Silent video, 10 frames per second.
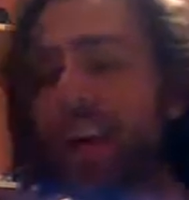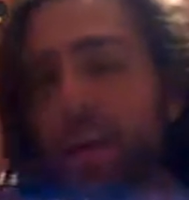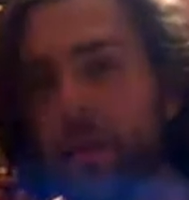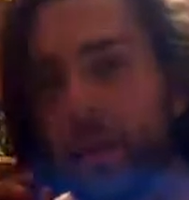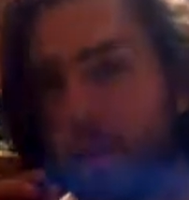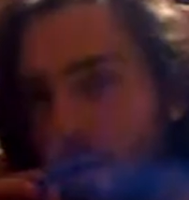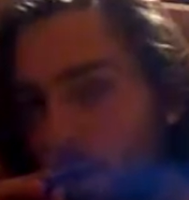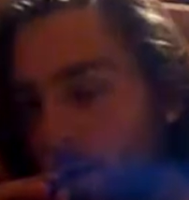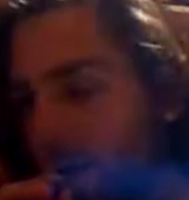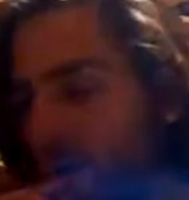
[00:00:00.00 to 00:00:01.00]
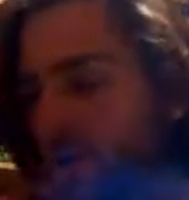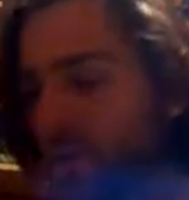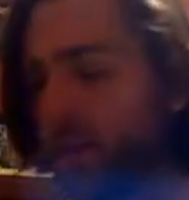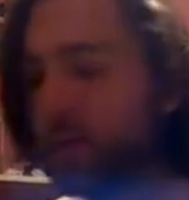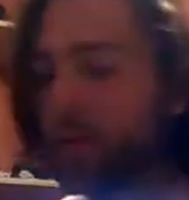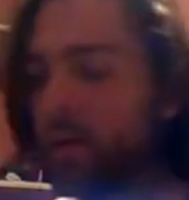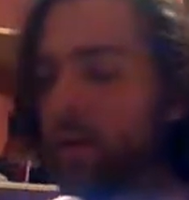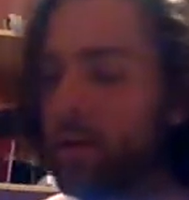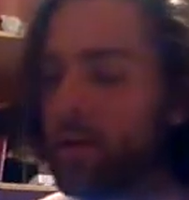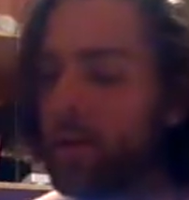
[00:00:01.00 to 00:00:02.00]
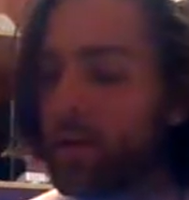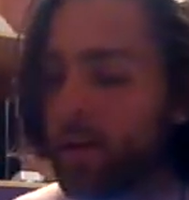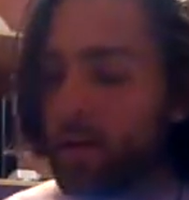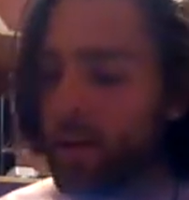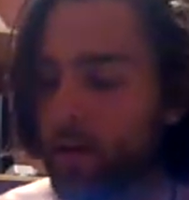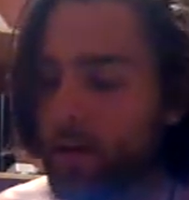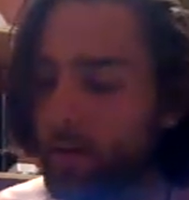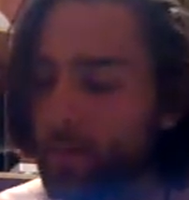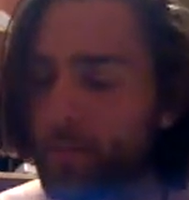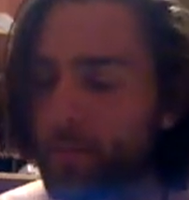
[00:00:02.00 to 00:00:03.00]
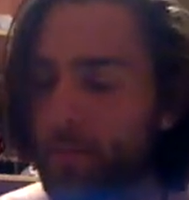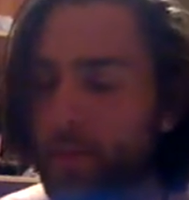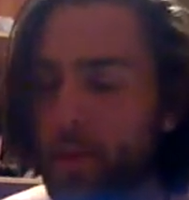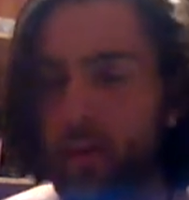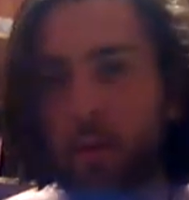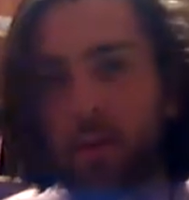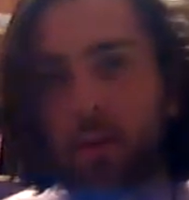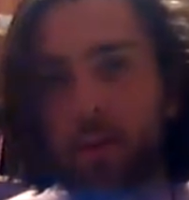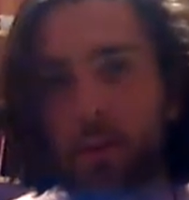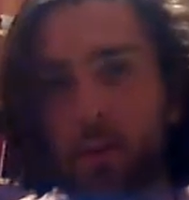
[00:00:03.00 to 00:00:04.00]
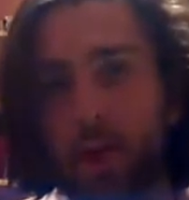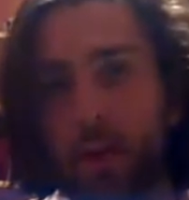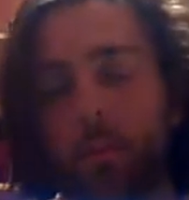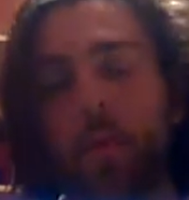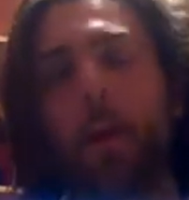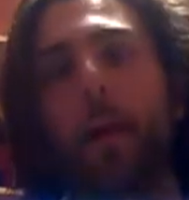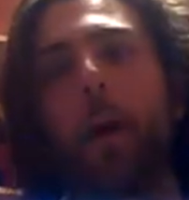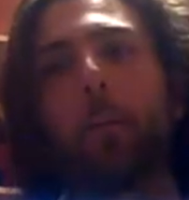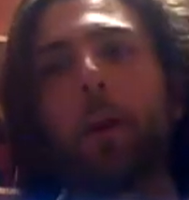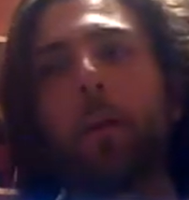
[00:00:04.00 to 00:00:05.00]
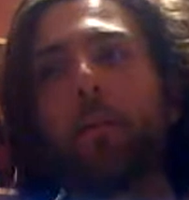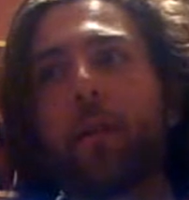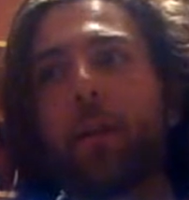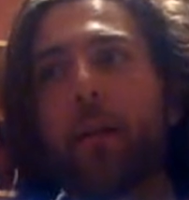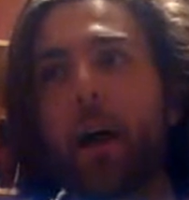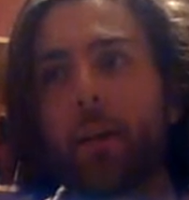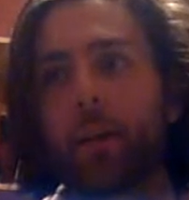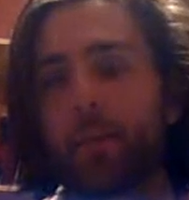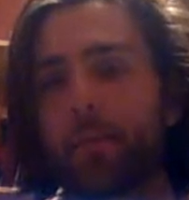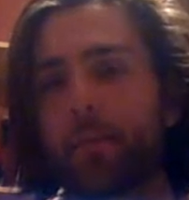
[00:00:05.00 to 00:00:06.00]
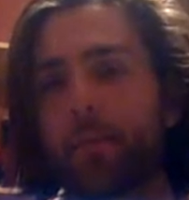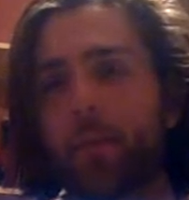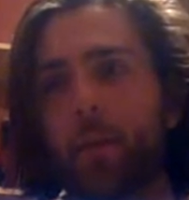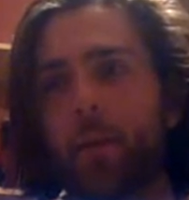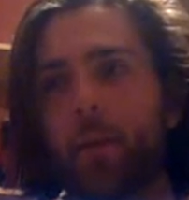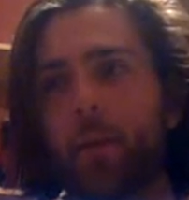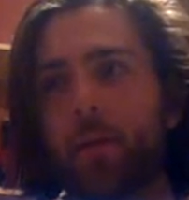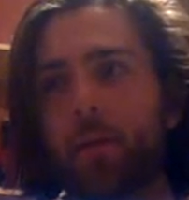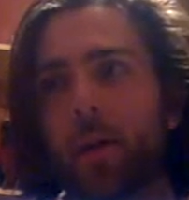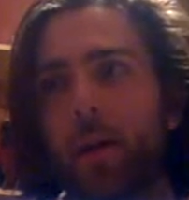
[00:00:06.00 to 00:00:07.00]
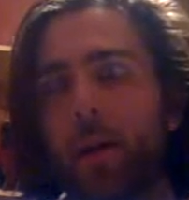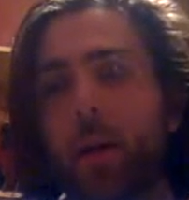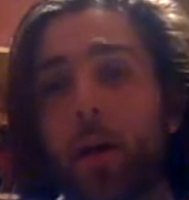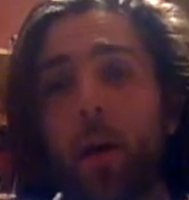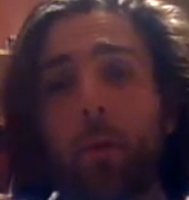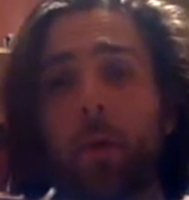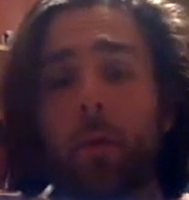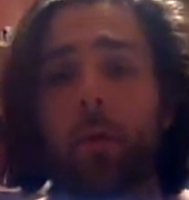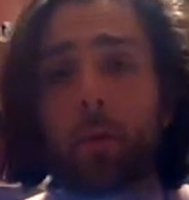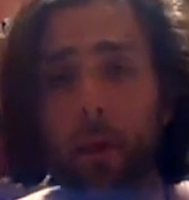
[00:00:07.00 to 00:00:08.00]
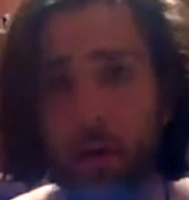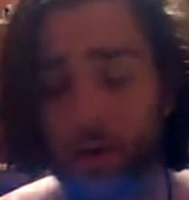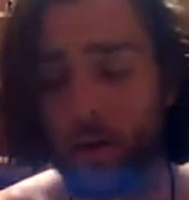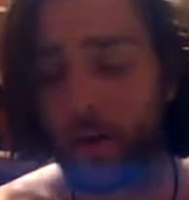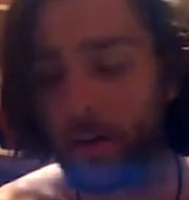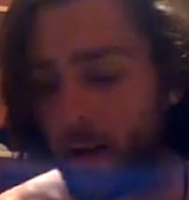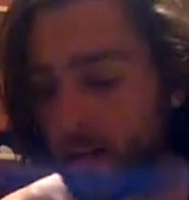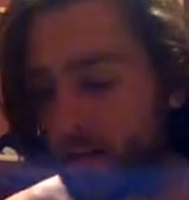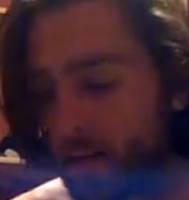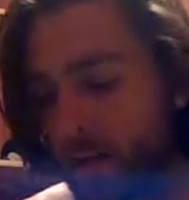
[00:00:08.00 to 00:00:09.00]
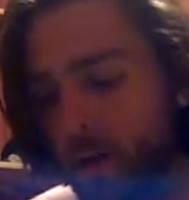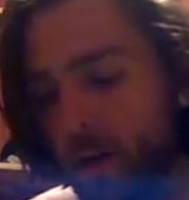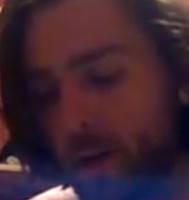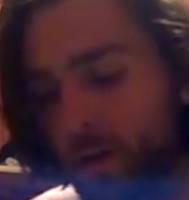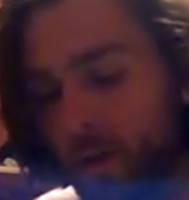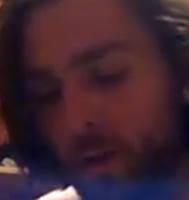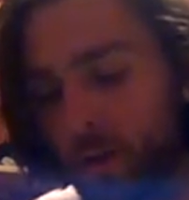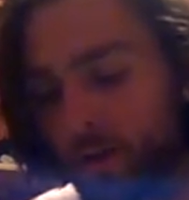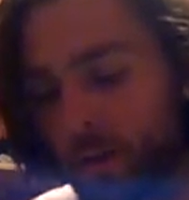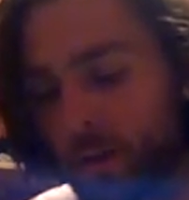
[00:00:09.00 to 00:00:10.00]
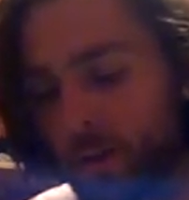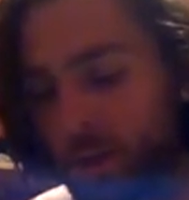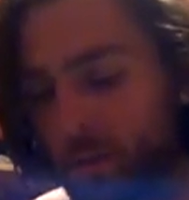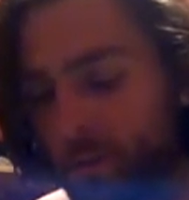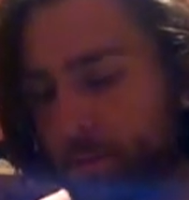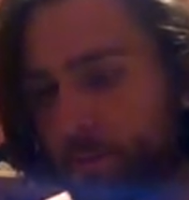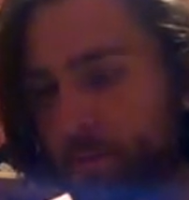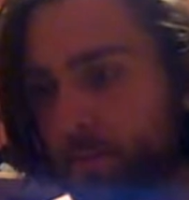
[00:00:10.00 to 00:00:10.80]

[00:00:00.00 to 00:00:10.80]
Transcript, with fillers: not have natural magnetite um, crystal shape. My friend Tyler, who's uh, now working with Marko Rodin up in Ashland, told me of an experiment